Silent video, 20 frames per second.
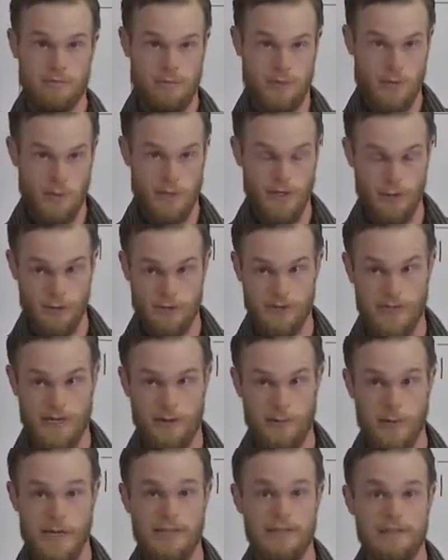someone else
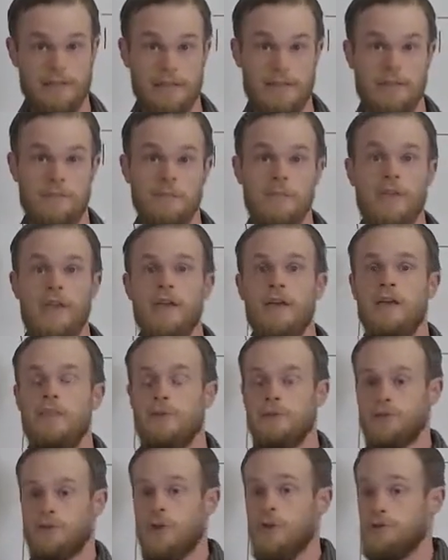directly,
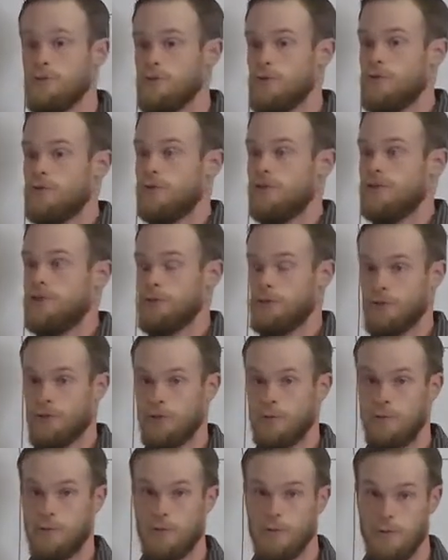there's also a
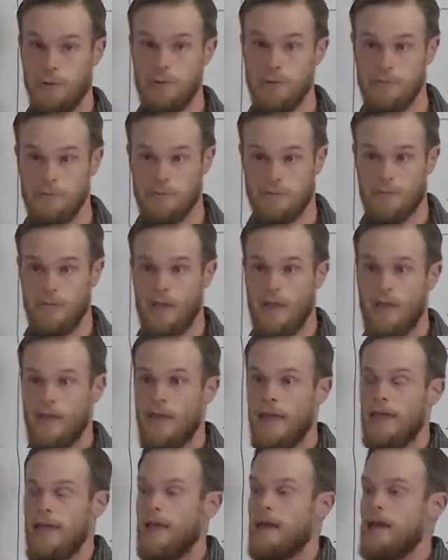volitional mood,
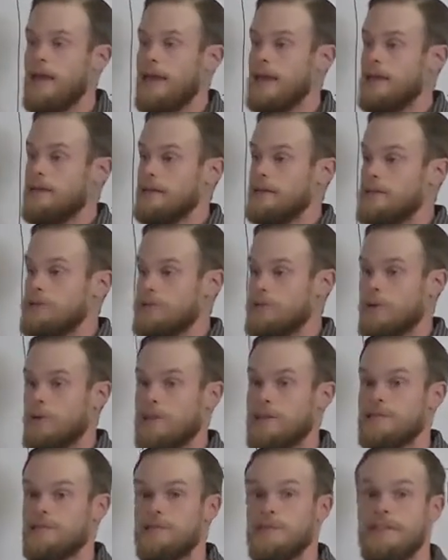and it is
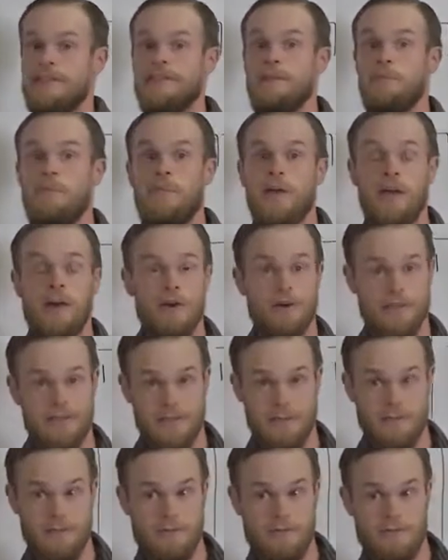known as the
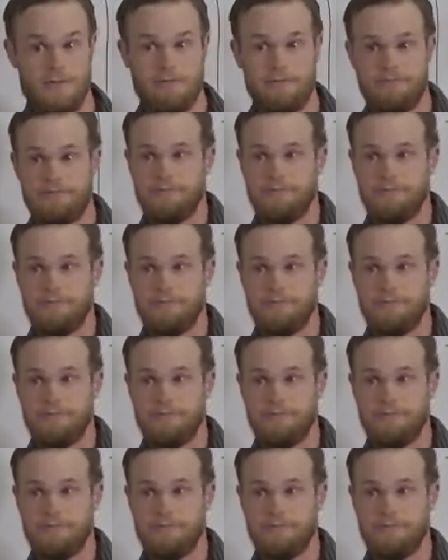imperative.